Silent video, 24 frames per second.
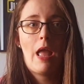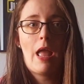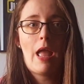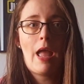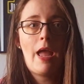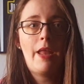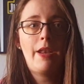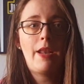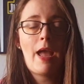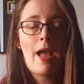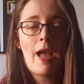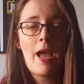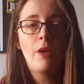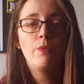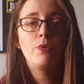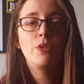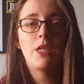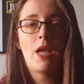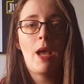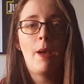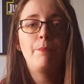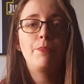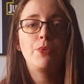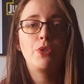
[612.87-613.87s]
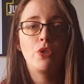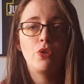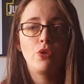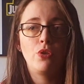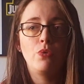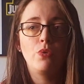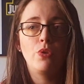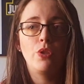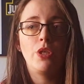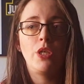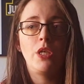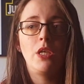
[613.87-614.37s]
And I was
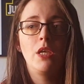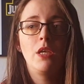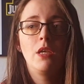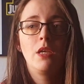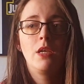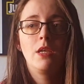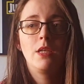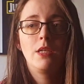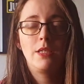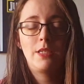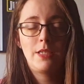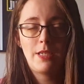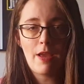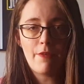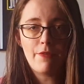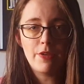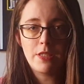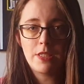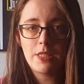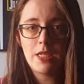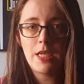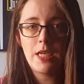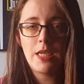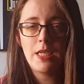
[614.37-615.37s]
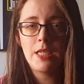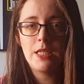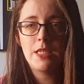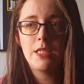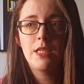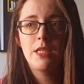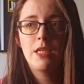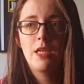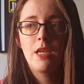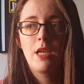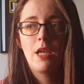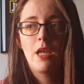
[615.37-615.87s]
absolutely devastated.
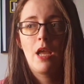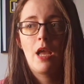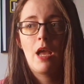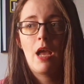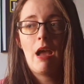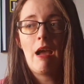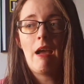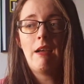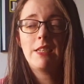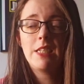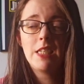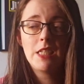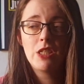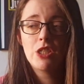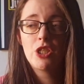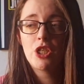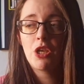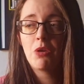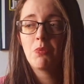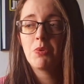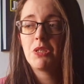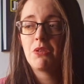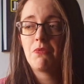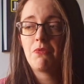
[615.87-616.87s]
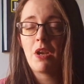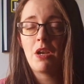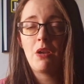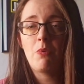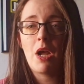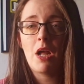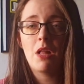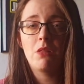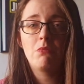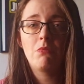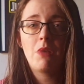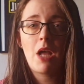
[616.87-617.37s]
I didn't deal with it very
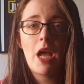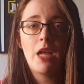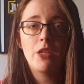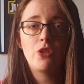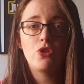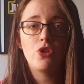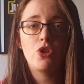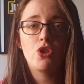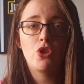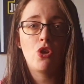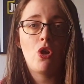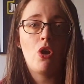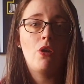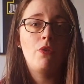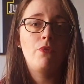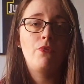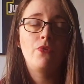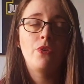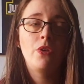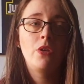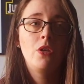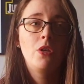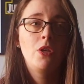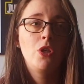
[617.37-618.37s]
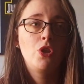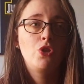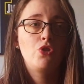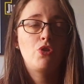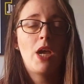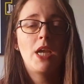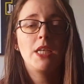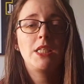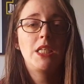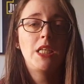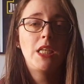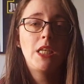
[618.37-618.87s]
well. I just sort of
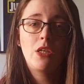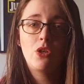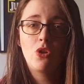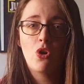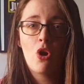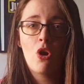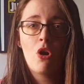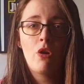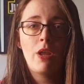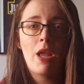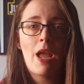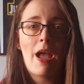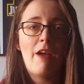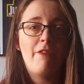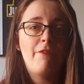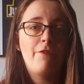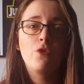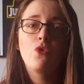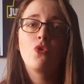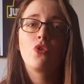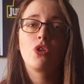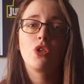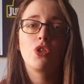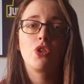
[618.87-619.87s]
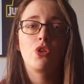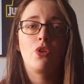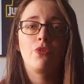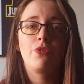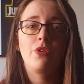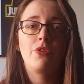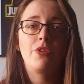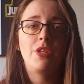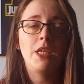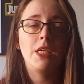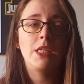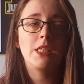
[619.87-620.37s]
tried to ignore it. I focused on
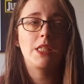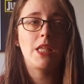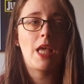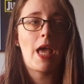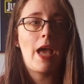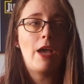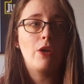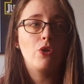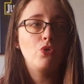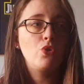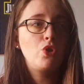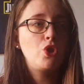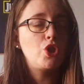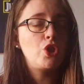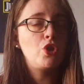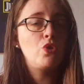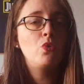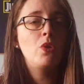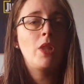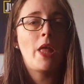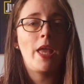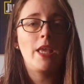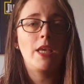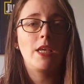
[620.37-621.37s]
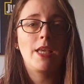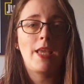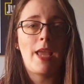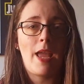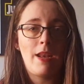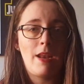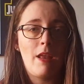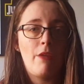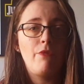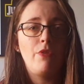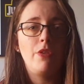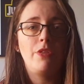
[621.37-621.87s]
the things that I could do, like
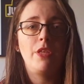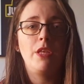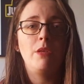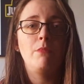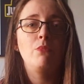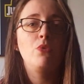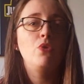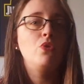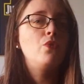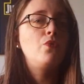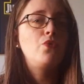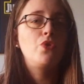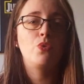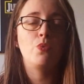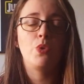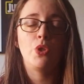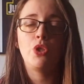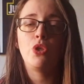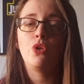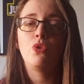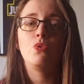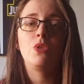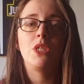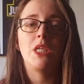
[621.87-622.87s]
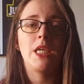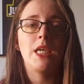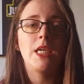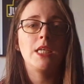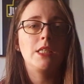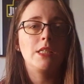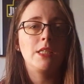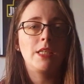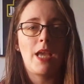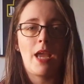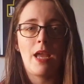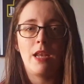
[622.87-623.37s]
getting everything moved to a new
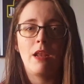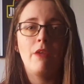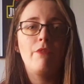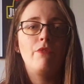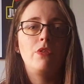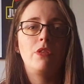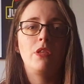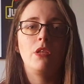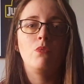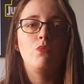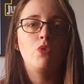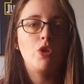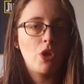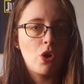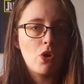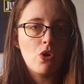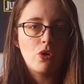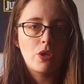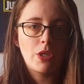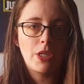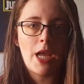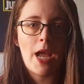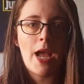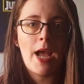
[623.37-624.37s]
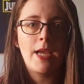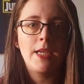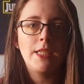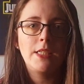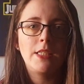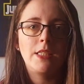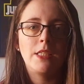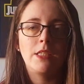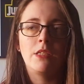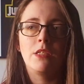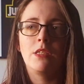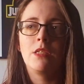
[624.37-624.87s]
date and getting everything
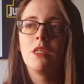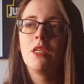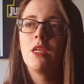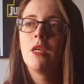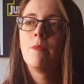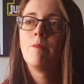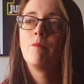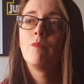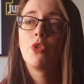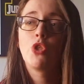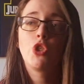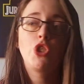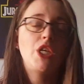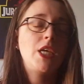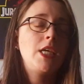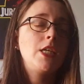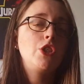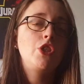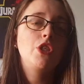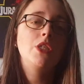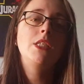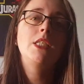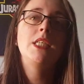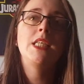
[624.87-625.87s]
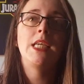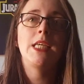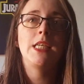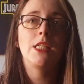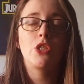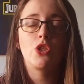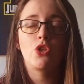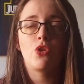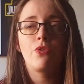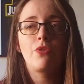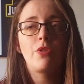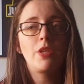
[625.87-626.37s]
reorganised and changing
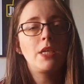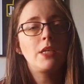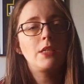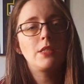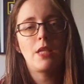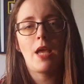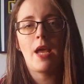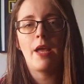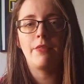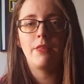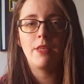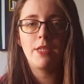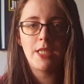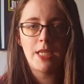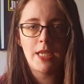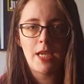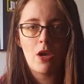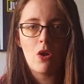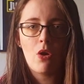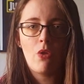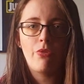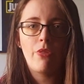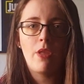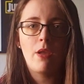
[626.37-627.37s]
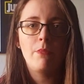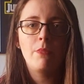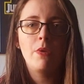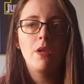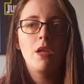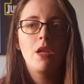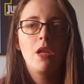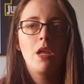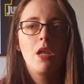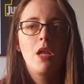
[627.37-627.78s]
dates on things that had the date on them.